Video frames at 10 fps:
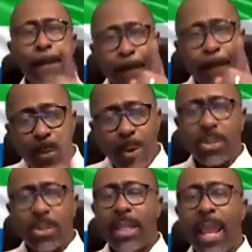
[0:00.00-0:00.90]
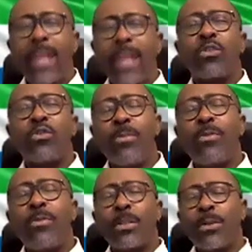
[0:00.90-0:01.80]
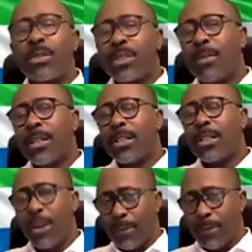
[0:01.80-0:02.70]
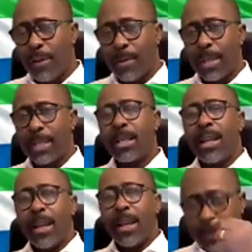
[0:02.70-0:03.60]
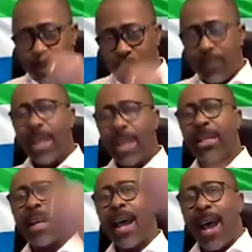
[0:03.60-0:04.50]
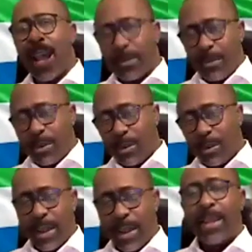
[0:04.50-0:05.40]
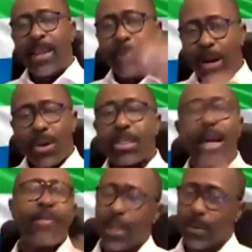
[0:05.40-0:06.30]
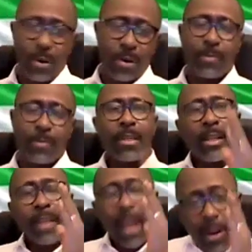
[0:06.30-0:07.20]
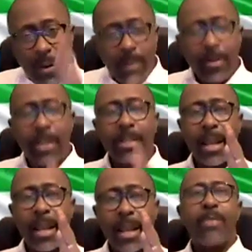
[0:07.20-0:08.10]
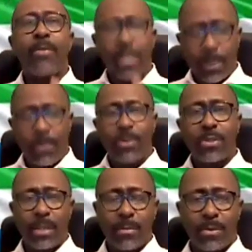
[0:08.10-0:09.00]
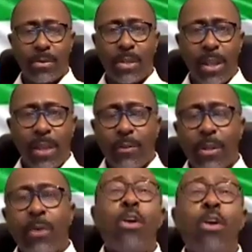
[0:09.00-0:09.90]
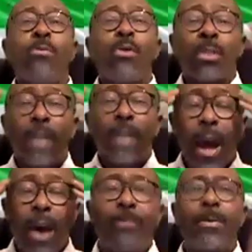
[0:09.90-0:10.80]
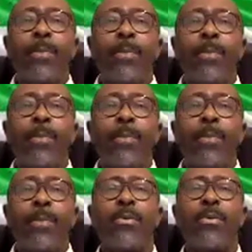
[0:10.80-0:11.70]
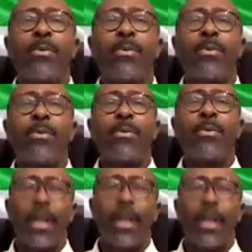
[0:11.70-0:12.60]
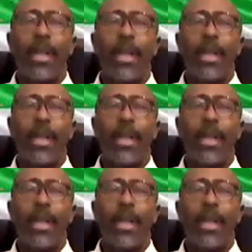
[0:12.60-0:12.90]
and most extreme responsibility of government is providing that atmosphere because after all, the government is not irresponsible for the way almost how people live. And